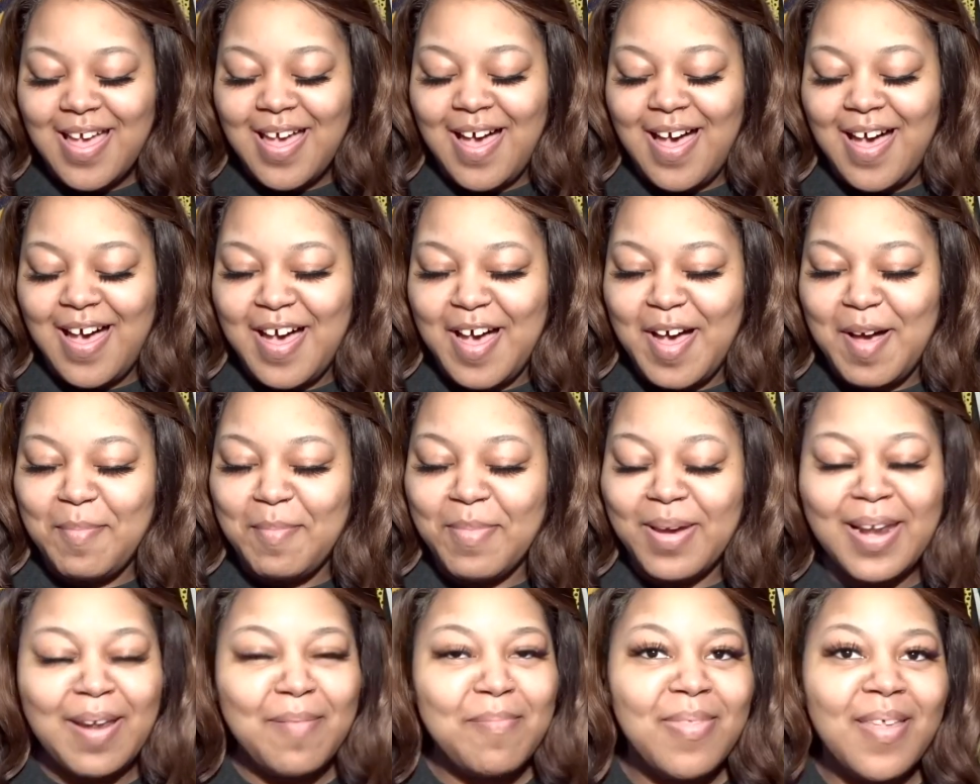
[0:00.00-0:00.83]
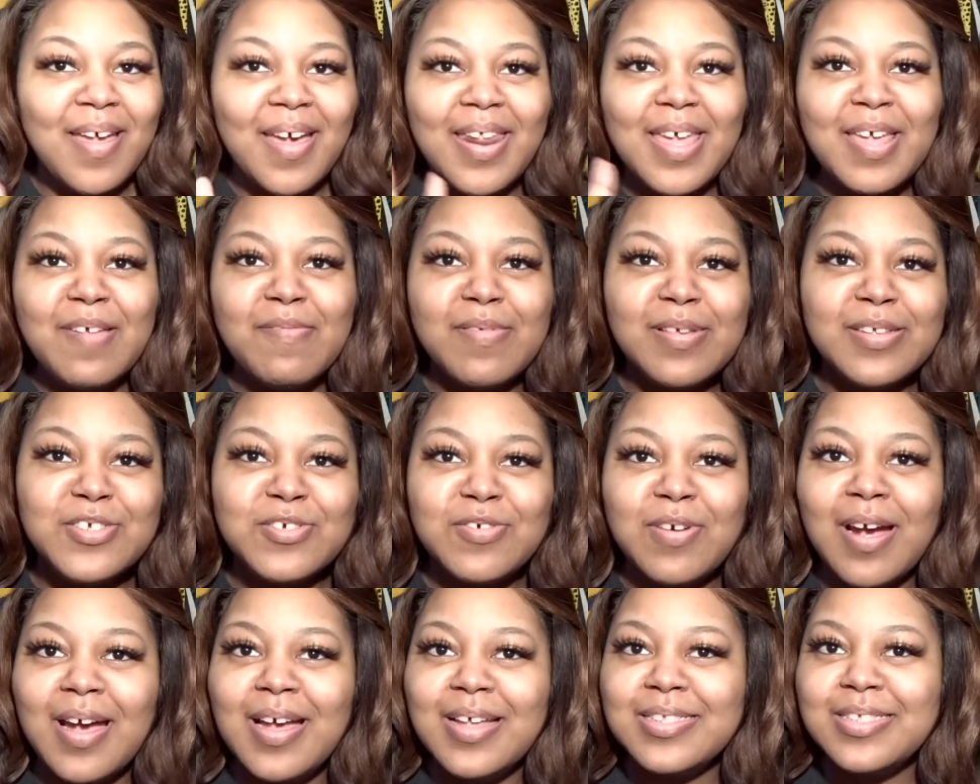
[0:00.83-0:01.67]
um, and I'm not even
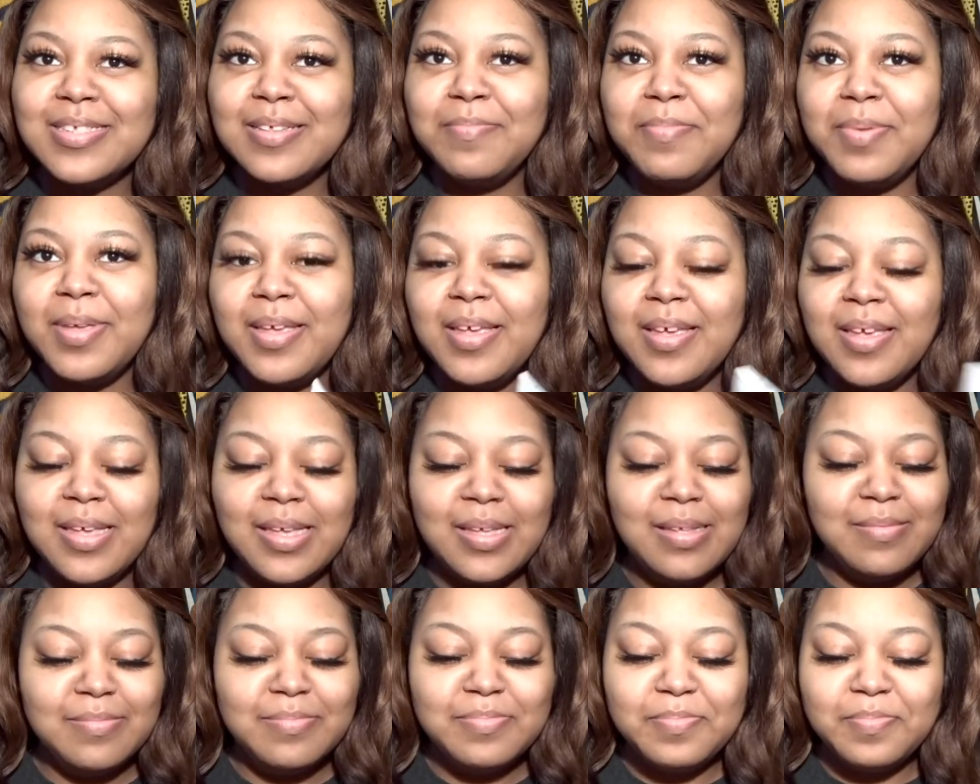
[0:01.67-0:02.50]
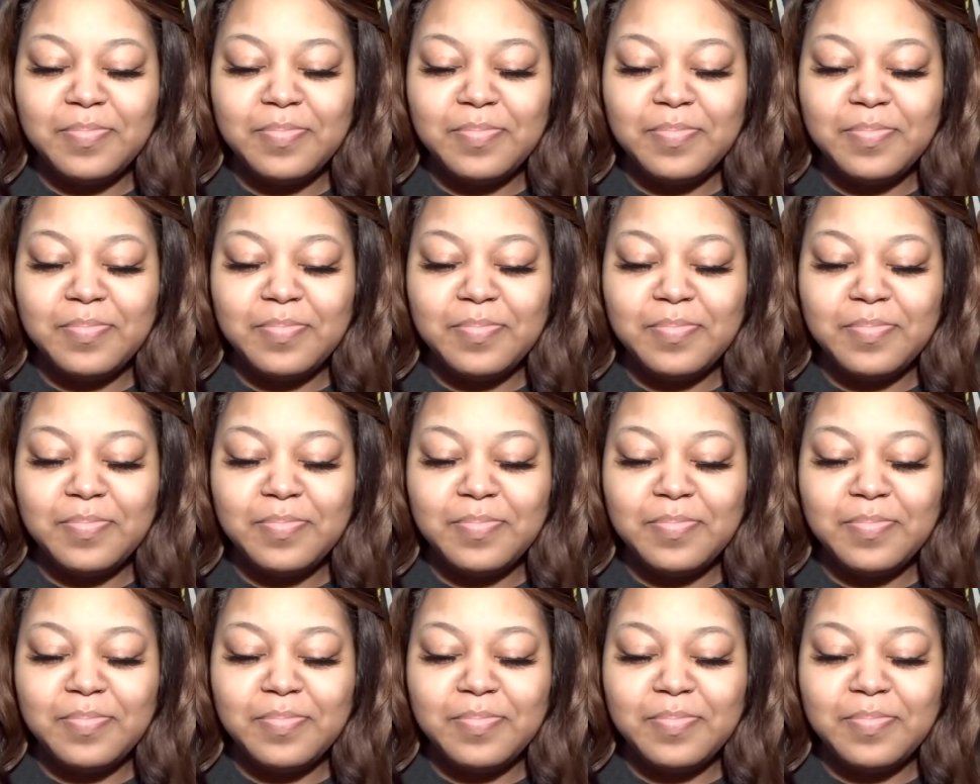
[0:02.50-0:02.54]
trying to be